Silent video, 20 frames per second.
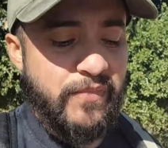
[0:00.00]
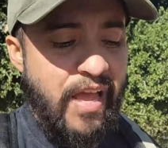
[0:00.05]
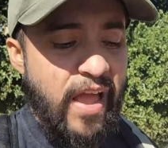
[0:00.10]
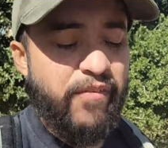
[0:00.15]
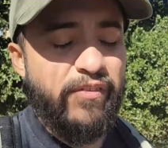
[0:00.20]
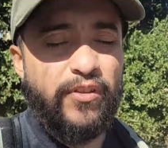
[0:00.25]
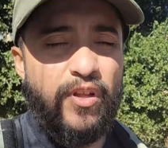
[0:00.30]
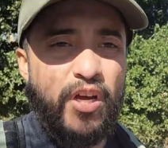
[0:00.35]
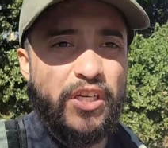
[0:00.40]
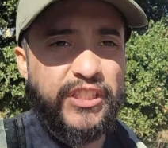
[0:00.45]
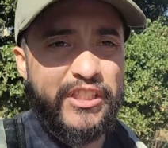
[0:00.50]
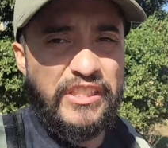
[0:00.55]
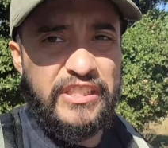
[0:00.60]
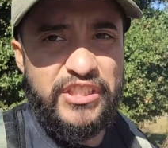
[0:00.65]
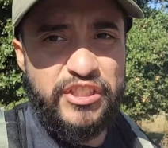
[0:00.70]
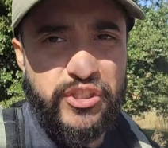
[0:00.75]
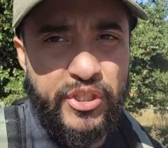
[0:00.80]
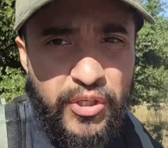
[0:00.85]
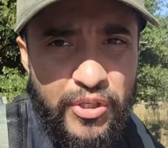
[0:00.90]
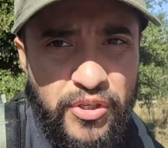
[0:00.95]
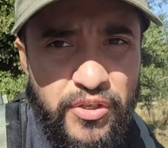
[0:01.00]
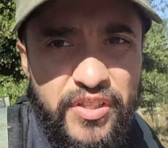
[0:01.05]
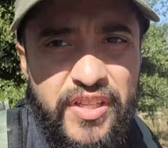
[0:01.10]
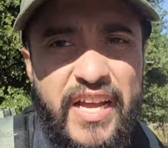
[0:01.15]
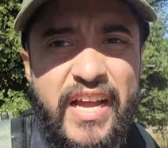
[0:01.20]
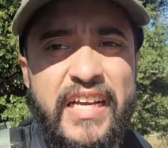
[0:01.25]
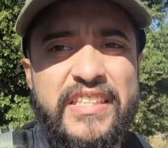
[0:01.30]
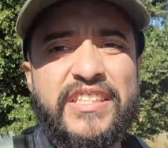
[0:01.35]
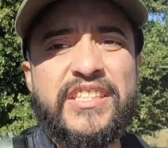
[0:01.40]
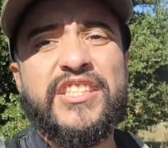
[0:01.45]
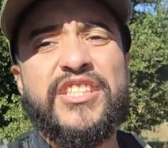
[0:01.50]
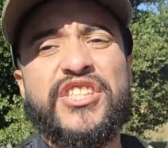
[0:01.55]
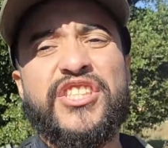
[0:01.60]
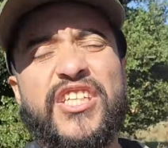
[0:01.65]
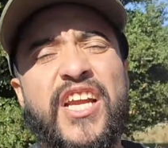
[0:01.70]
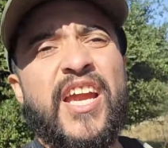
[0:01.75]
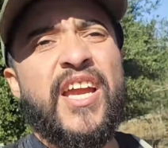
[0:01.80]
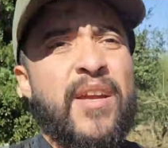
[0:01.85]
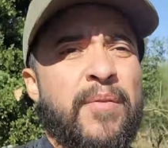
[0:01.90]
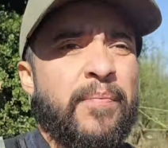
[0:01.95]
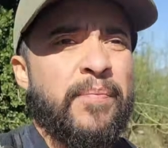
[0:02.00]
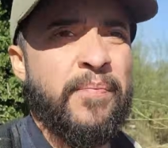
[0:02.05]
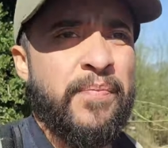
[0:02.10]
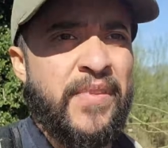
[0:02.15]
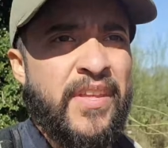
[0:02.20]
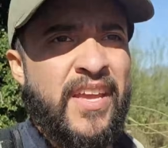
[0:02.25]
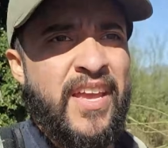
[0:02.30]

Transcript: have a lot of internalized shame,